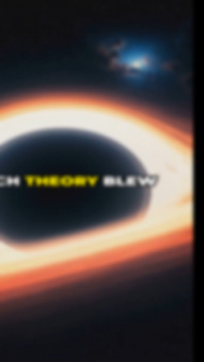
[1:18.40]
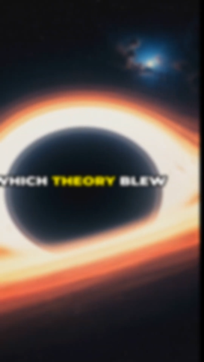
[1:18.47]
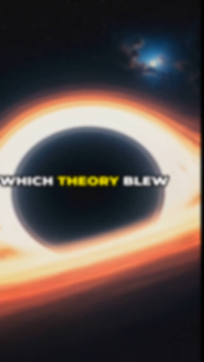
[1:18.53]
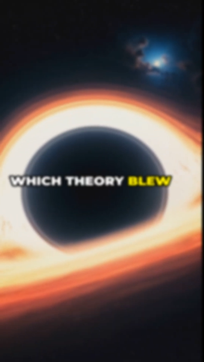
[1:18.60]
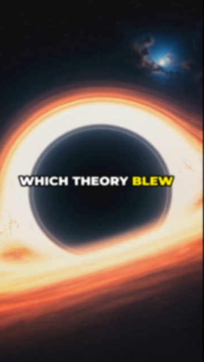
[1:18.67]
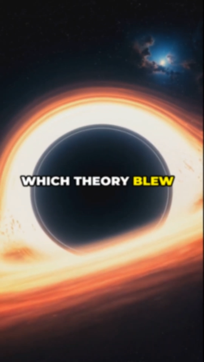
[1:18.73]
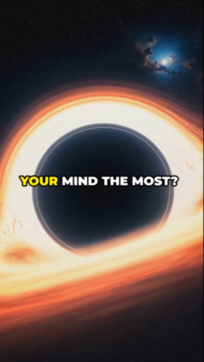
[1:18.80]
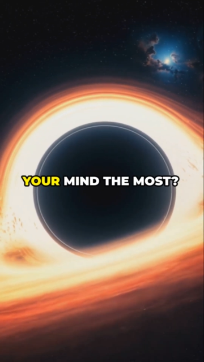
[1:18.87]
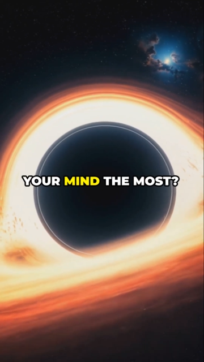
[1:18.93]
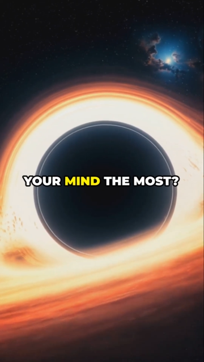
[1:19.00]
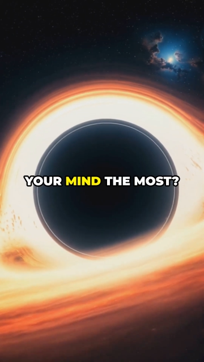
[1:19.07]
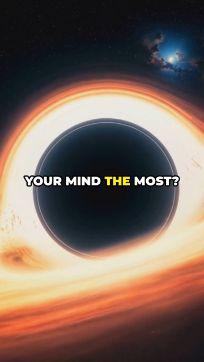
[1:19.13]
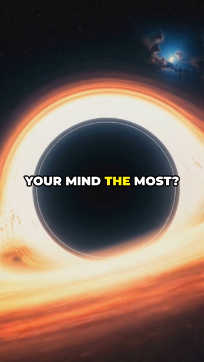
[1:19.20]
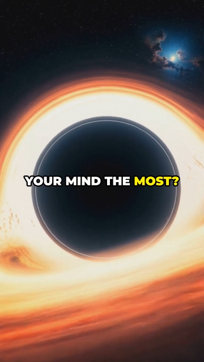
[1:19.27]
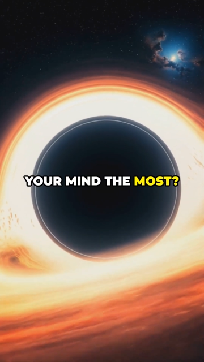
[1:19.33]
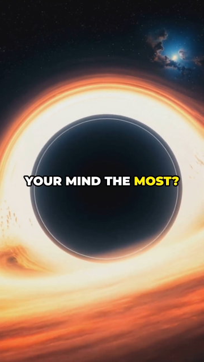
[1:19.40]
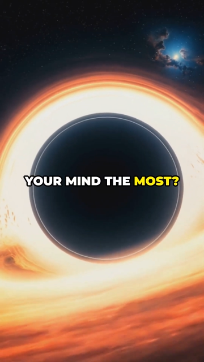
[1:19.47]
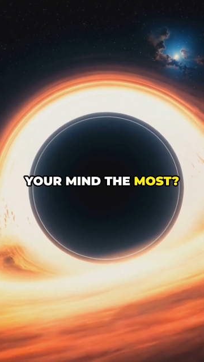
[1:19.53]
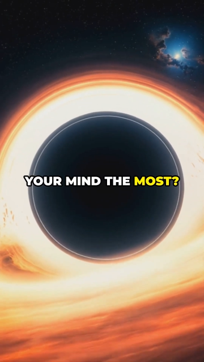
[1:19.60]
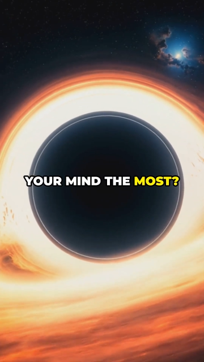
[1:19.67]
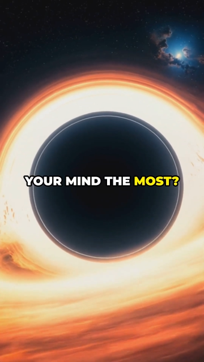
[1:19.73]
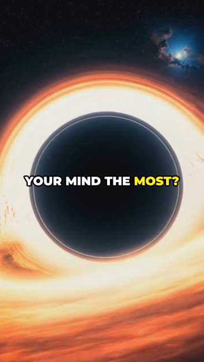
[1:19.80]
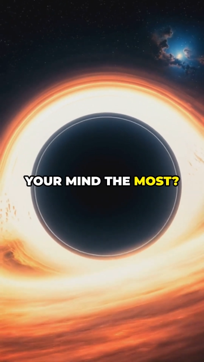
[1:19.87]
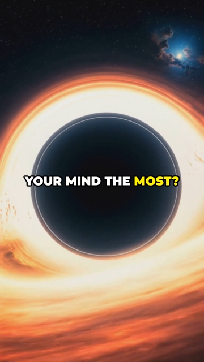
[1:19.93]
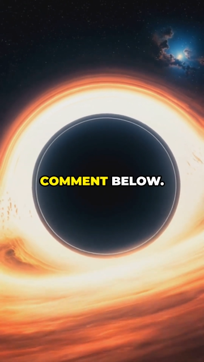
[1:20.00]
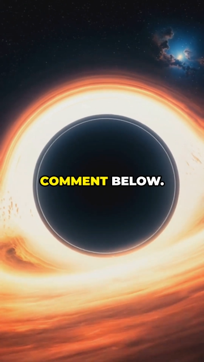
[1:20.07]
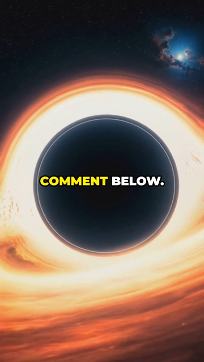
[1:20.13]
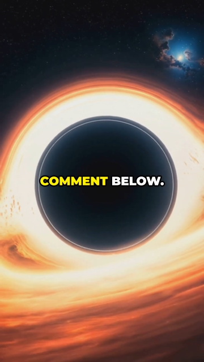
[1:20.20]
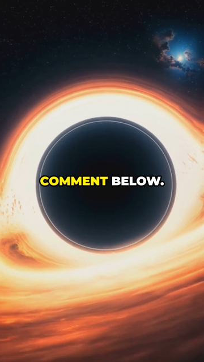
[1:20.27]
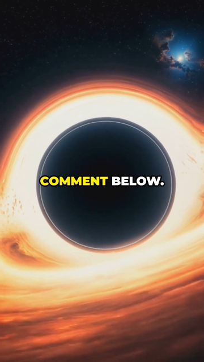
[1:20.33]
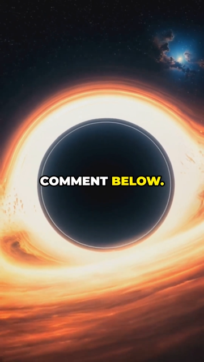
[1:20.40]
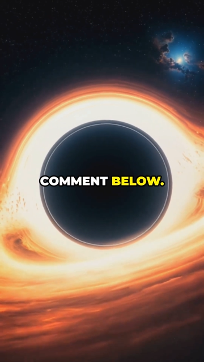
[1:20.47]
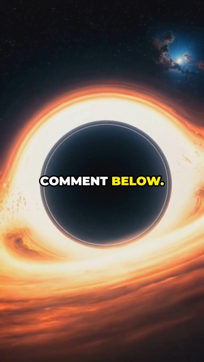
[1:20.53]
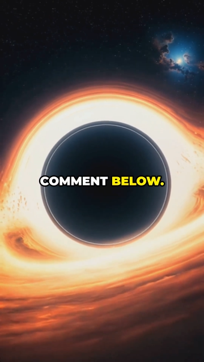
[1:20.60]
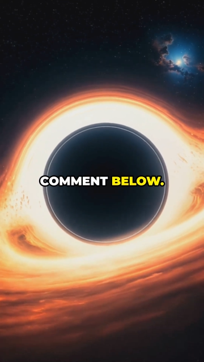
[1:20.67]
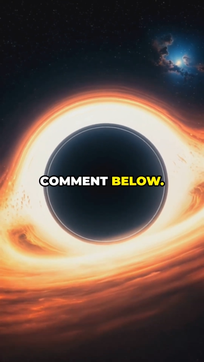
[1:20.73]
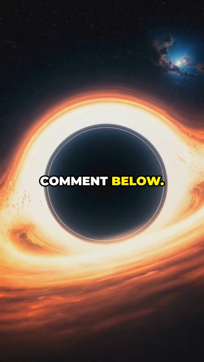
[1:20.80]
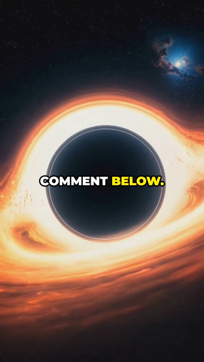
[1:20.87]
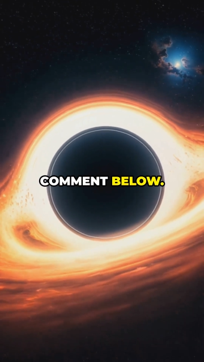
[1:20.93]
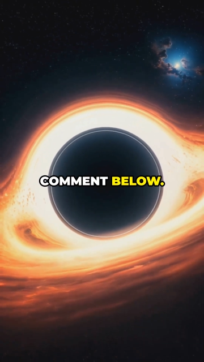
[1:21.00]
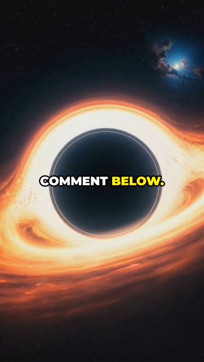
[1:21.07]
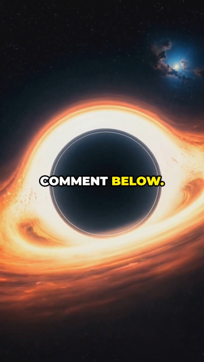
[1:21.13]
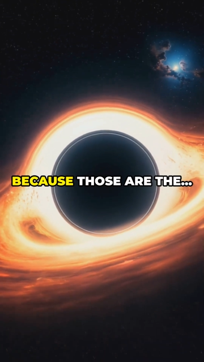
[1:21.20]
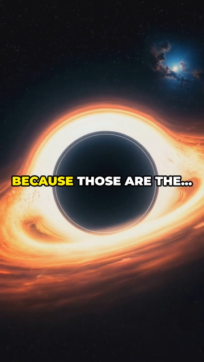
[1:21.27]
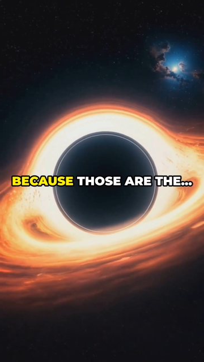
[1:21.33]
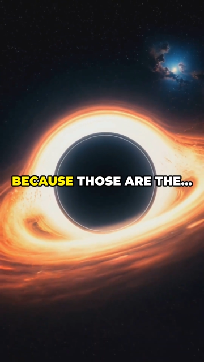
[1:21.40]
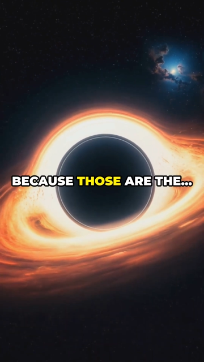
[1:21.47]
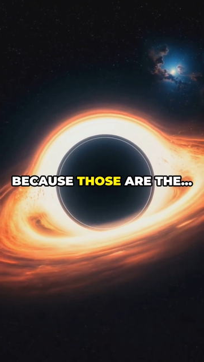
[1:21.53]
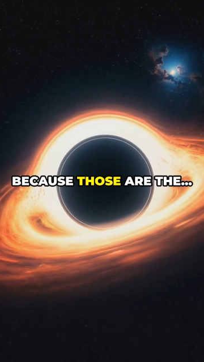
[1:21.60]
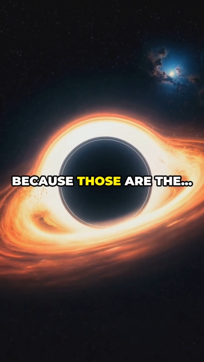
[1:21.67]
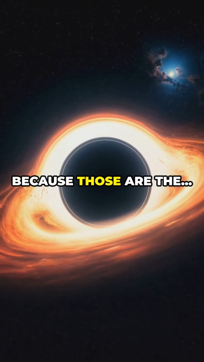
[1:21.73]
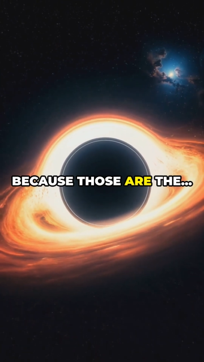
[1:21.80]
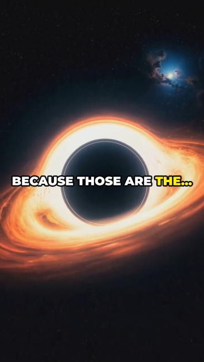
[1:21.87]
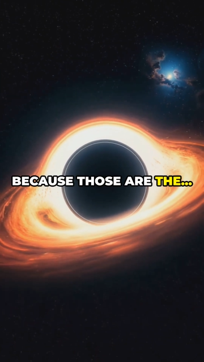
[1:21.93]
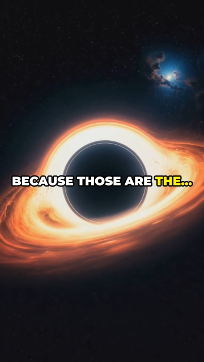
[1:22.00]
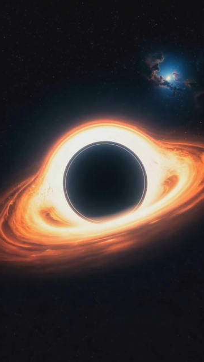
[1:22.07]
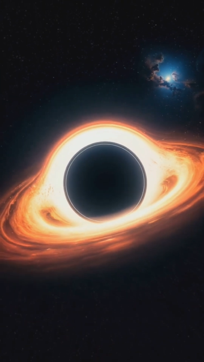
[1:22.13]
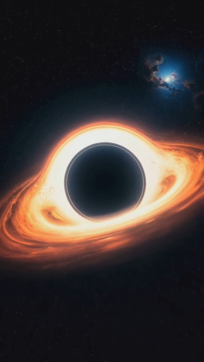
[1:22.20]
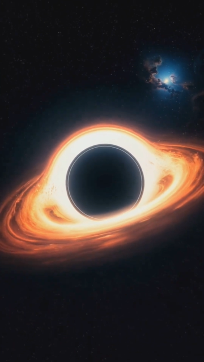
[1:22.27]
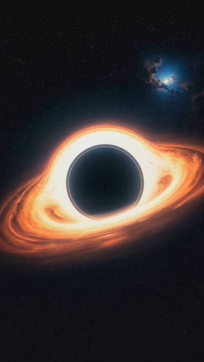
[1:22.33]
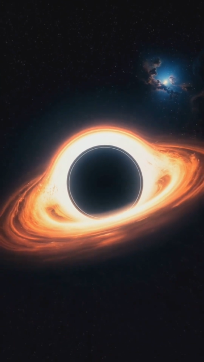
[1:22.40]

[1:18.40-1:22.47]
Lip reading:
Nobody's mouth can be seen.